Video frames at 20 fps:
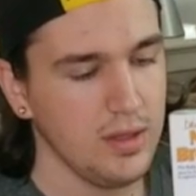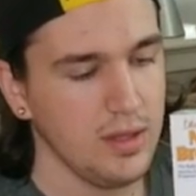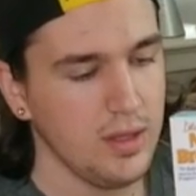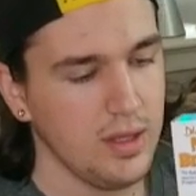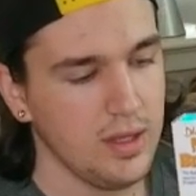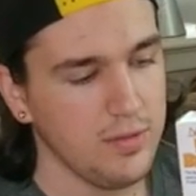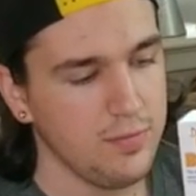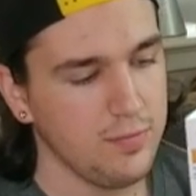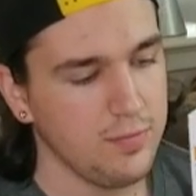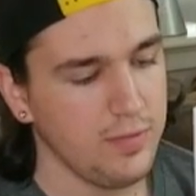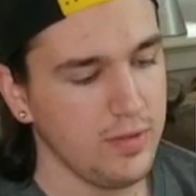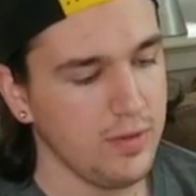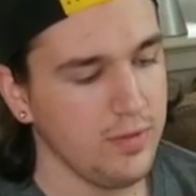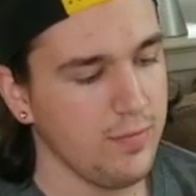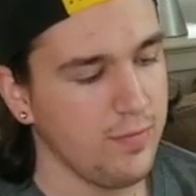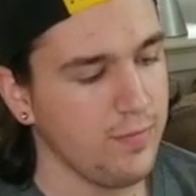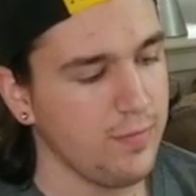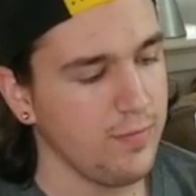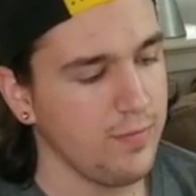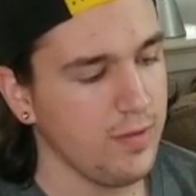
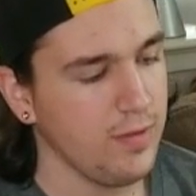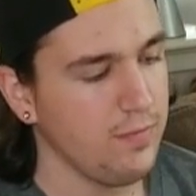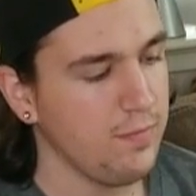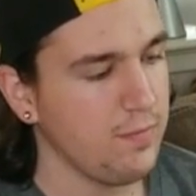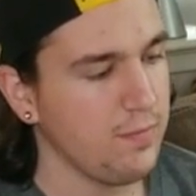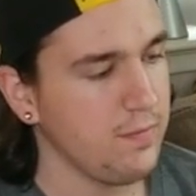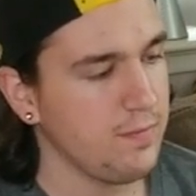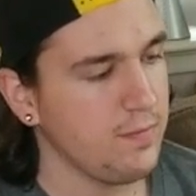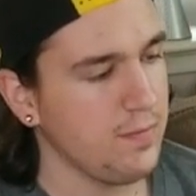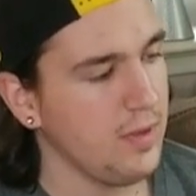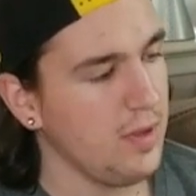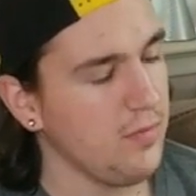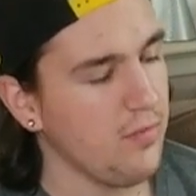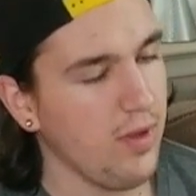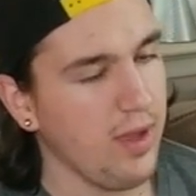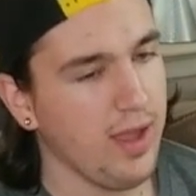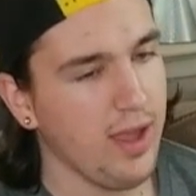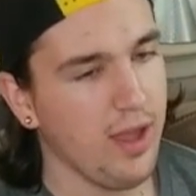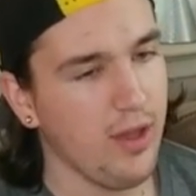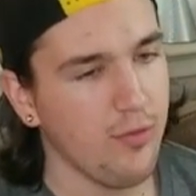if I
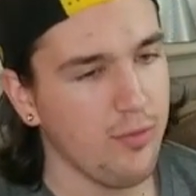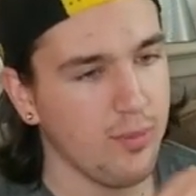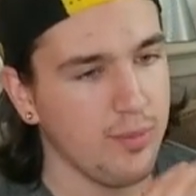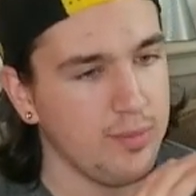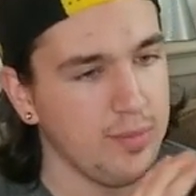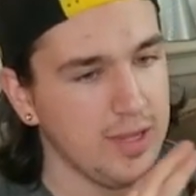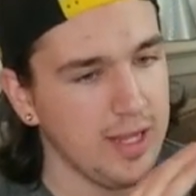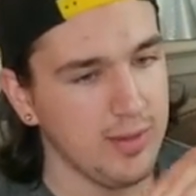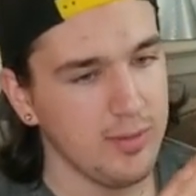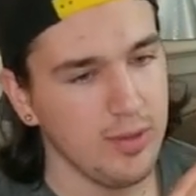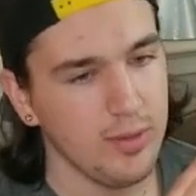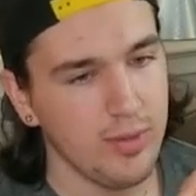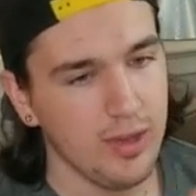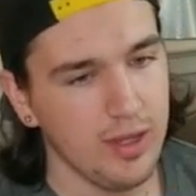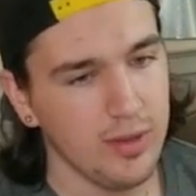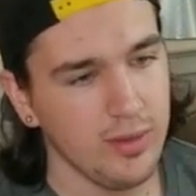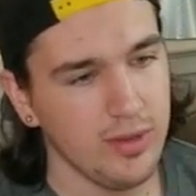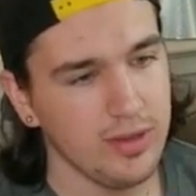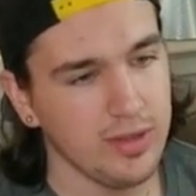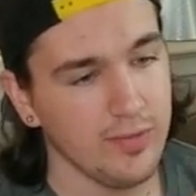have
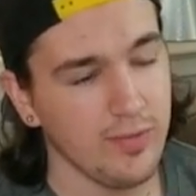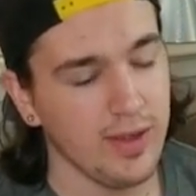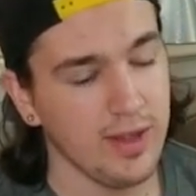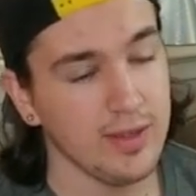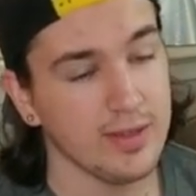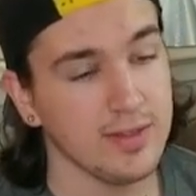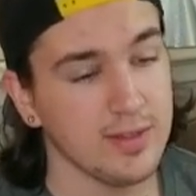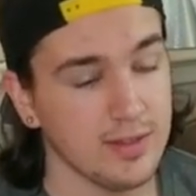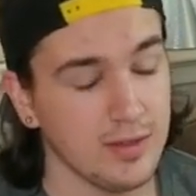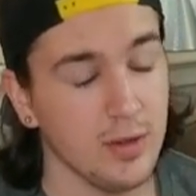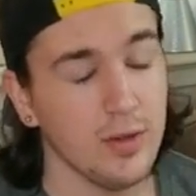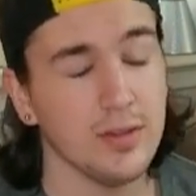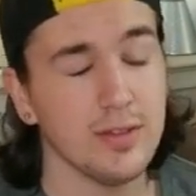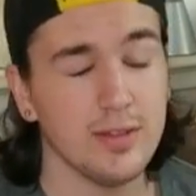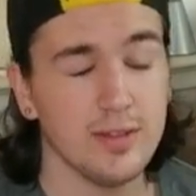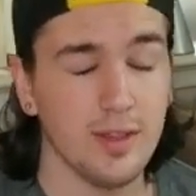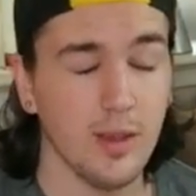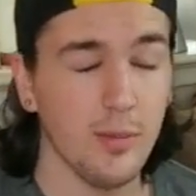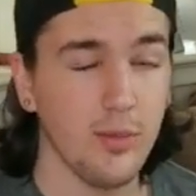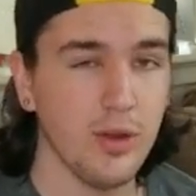babies, if I can start
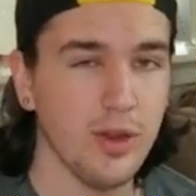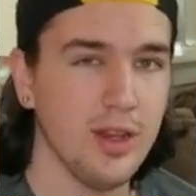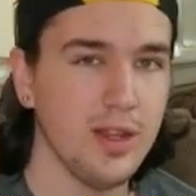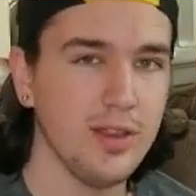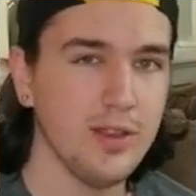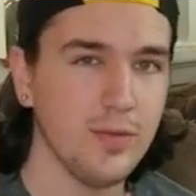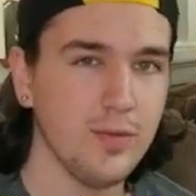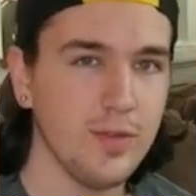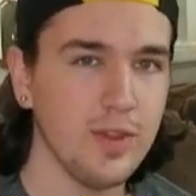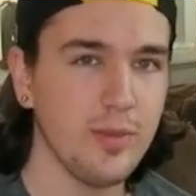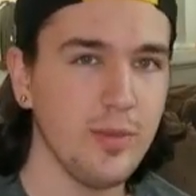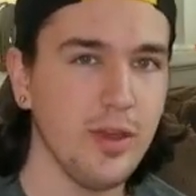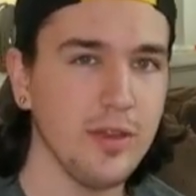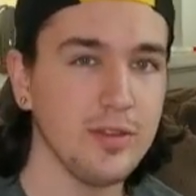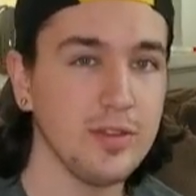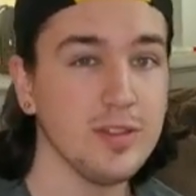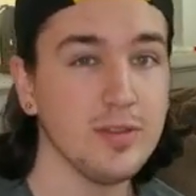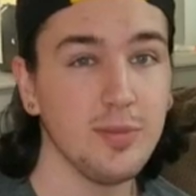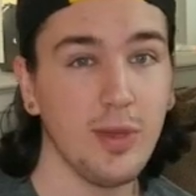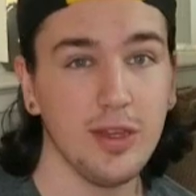separating the females,
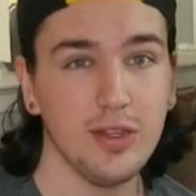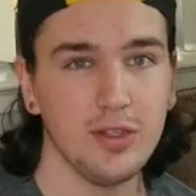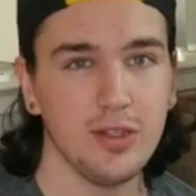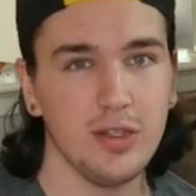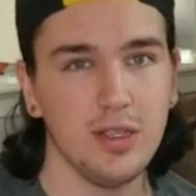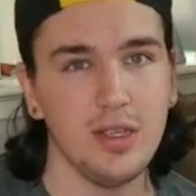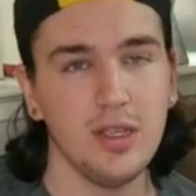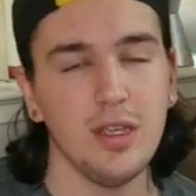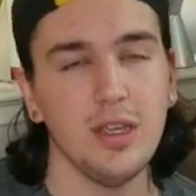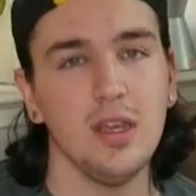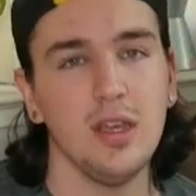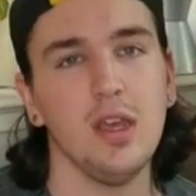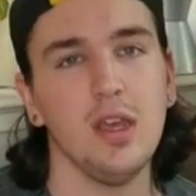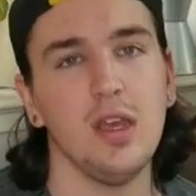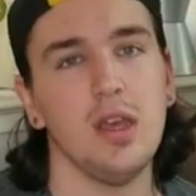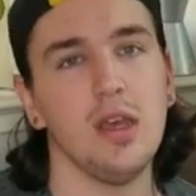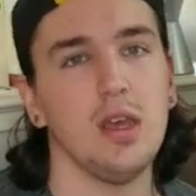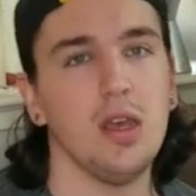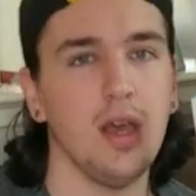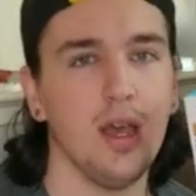especially
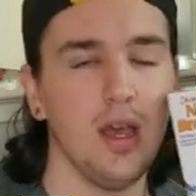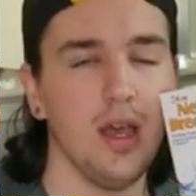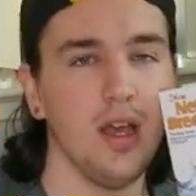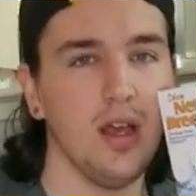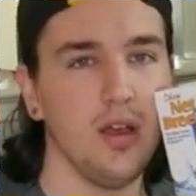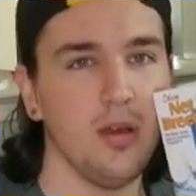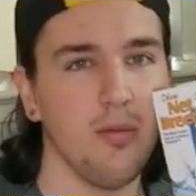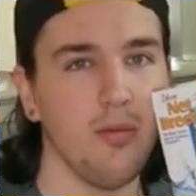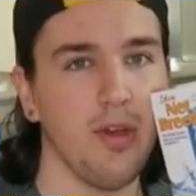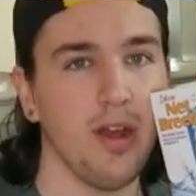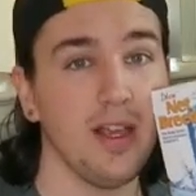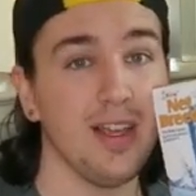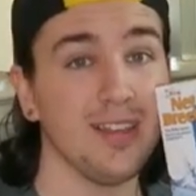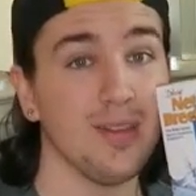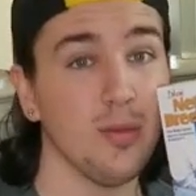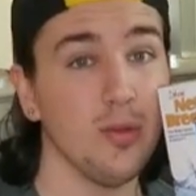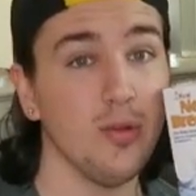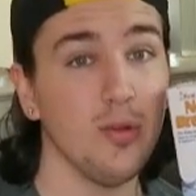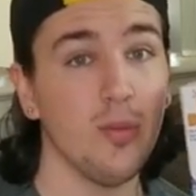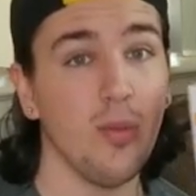when I get the
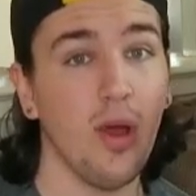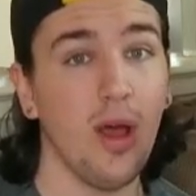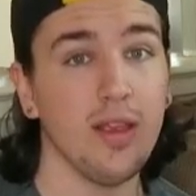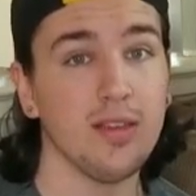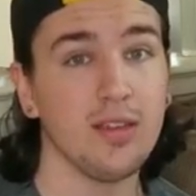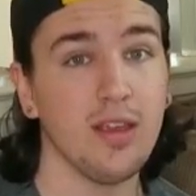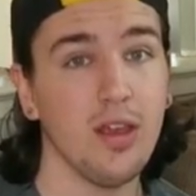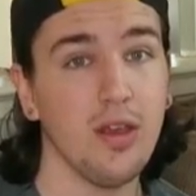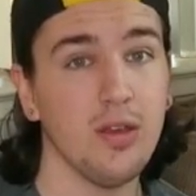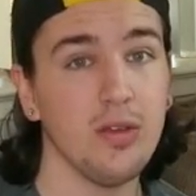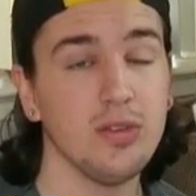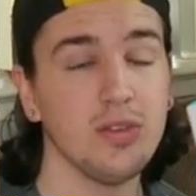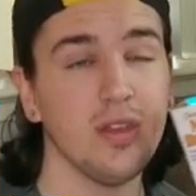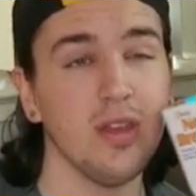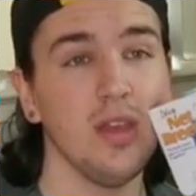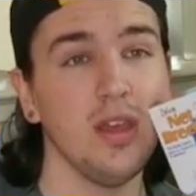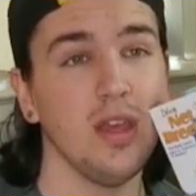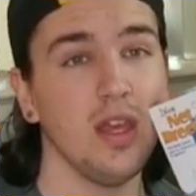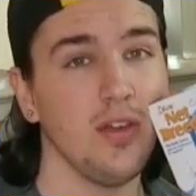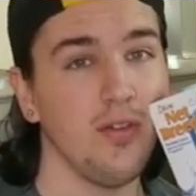blue Moscows,
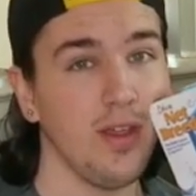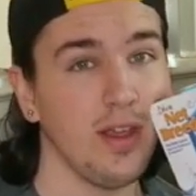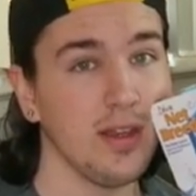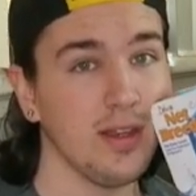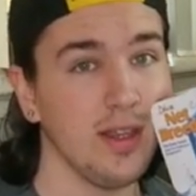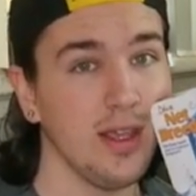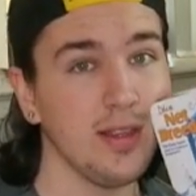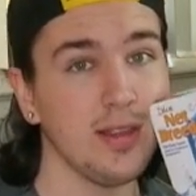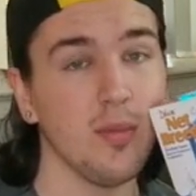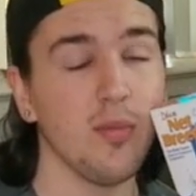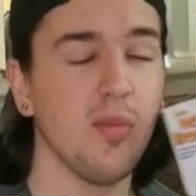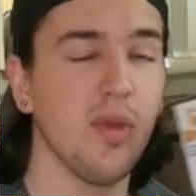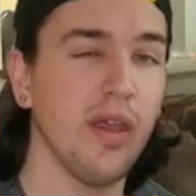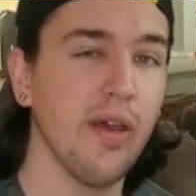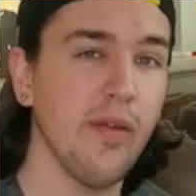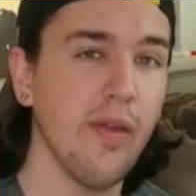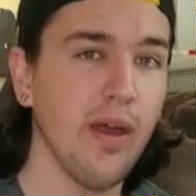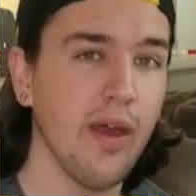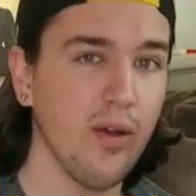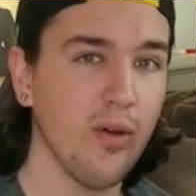if I can take the male
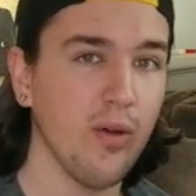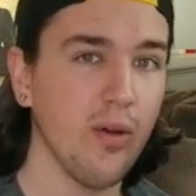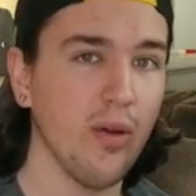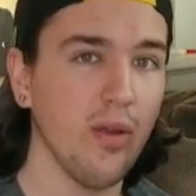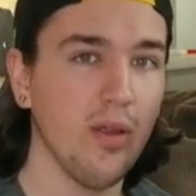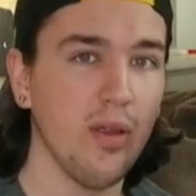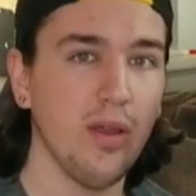out,